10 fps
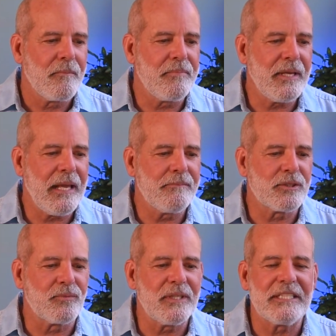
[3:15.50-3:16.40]
being able
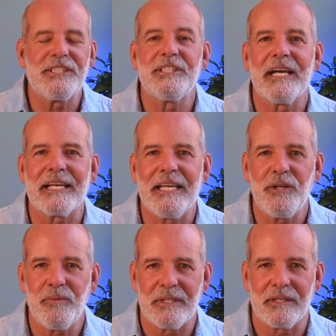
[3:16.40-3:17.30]
to really check
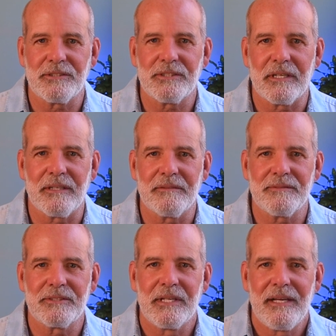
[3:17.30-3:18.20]
in with
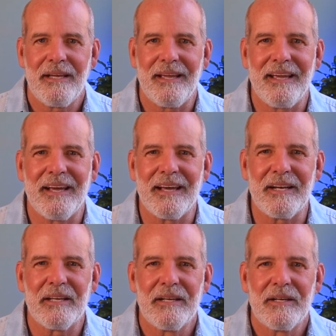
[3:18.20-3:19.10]
ourselves
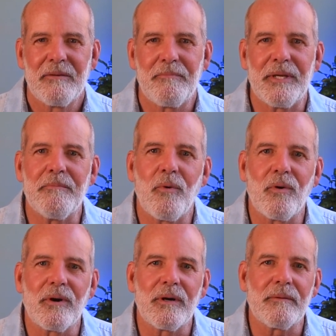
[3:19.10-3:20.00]
and be
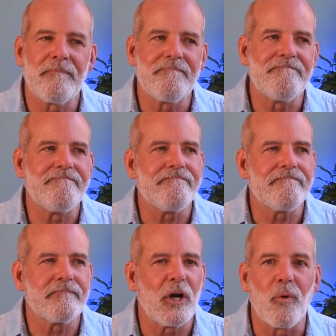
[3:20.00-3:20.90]
more
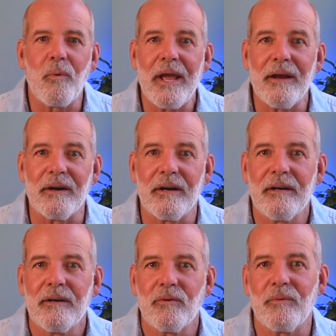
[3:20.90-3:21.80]

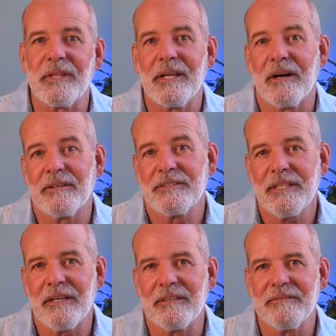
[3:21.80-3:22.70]
aware within
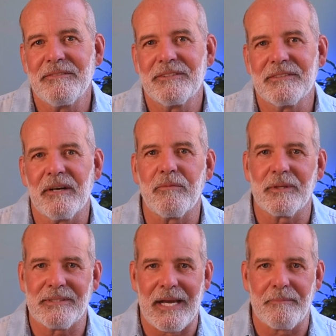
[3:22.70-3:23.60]
ourselves of
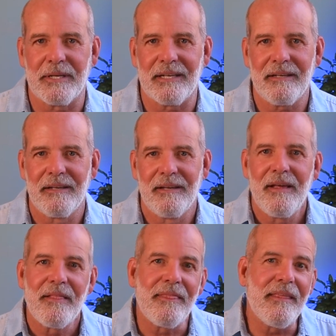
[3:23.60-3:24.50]
what's happening,
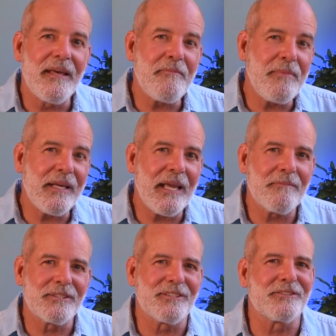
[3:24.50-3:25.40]
then being
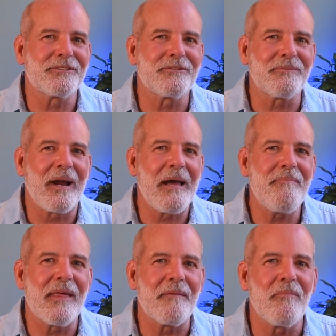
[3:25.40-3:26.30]
able to
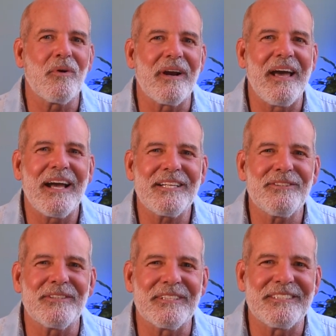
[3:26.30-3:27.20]
describe that more
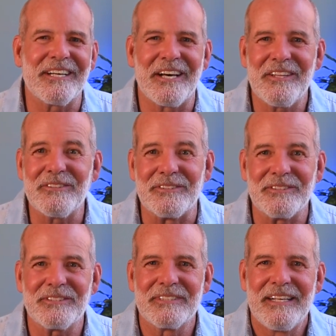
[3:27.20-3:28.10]
accurately to
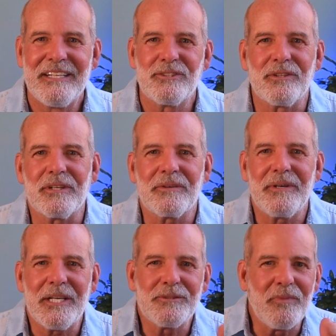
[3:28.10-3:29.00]
others so that it
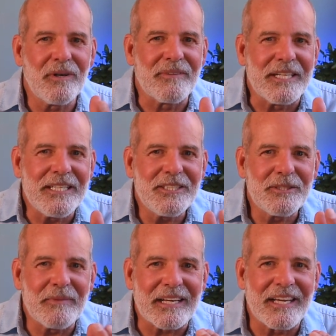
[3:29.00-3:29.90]
creates more of an
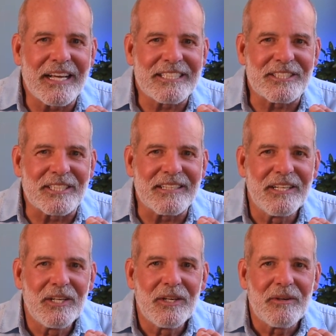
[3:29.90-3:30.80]
intimate connection
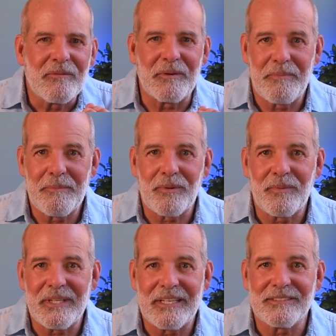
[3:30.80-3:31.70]
when people
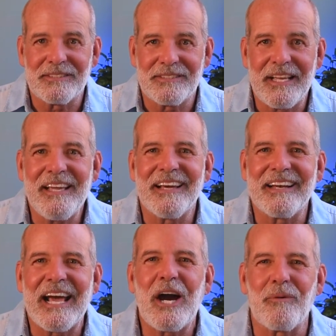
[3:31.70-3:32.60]
really understand
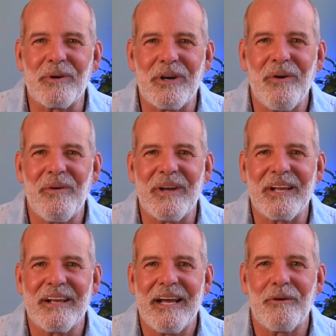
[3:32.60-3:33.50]
how
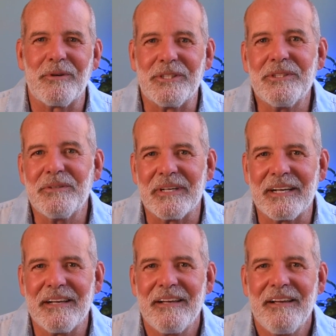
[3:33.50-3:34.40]
we're
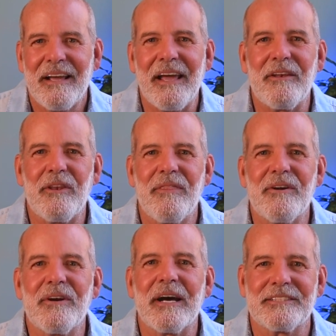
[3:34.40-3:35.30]
doing, and
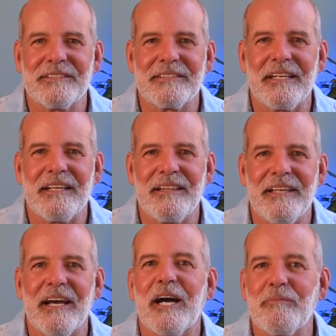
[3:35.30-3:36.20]
they're not just getting
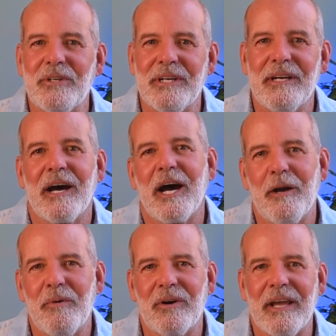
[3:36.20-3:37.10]
the "I'm good,
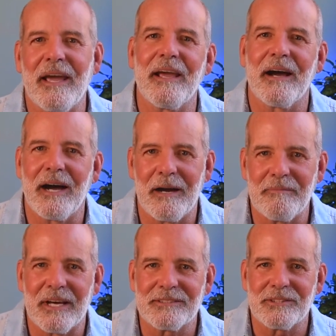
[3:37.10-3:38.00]
I'm okay,
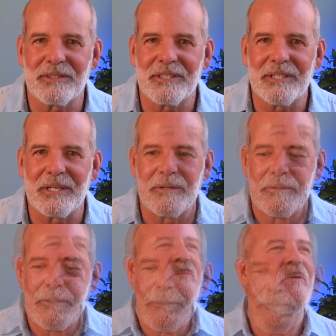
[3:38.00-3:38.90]
I'm not so good."
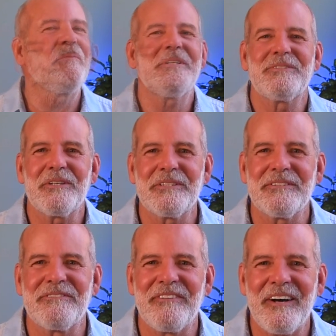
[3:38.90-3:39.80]
And what we start
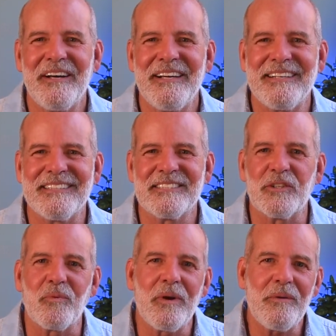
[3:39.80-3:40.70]
to find is
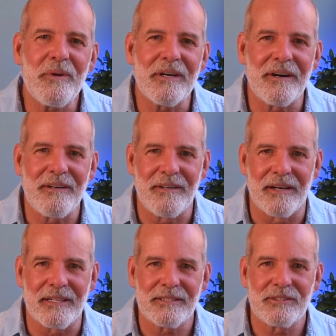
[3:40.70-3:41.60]
that when we are
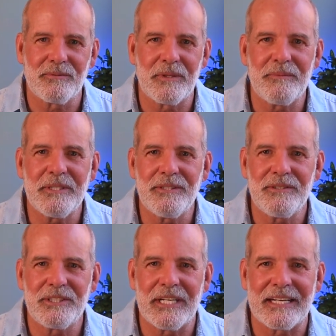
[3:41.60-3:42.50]
honest, when we
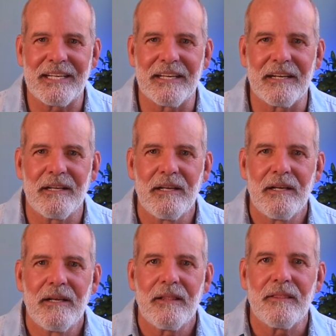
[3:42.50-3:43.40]
do check in,
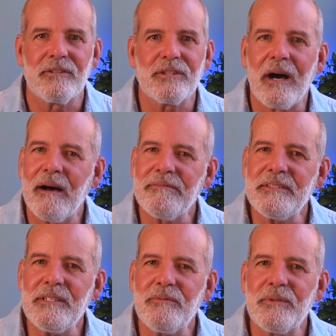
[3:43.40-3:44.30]
there's
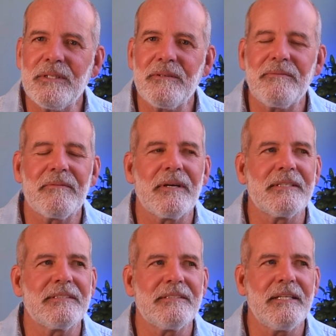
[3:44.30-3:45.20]
often
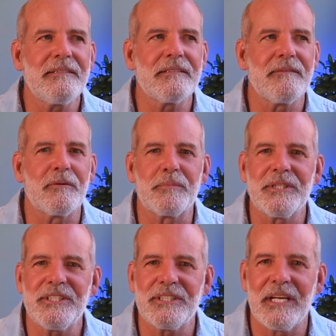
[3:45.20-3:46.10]
a sense of
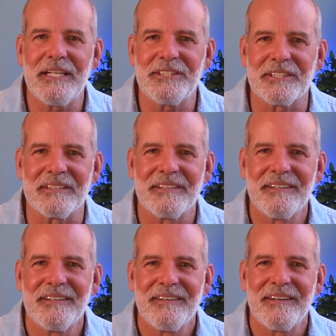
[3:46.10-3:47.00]
appreciation
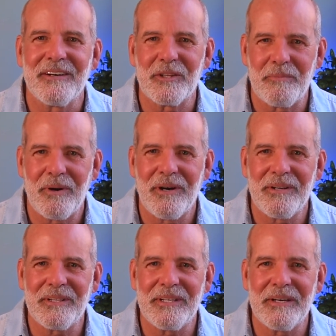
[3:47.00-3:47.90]
on the part
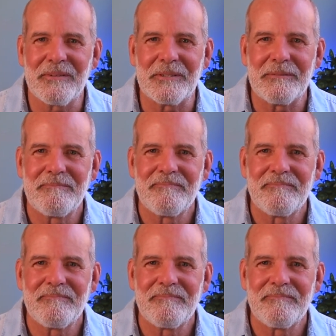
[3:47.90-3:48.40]
of the other.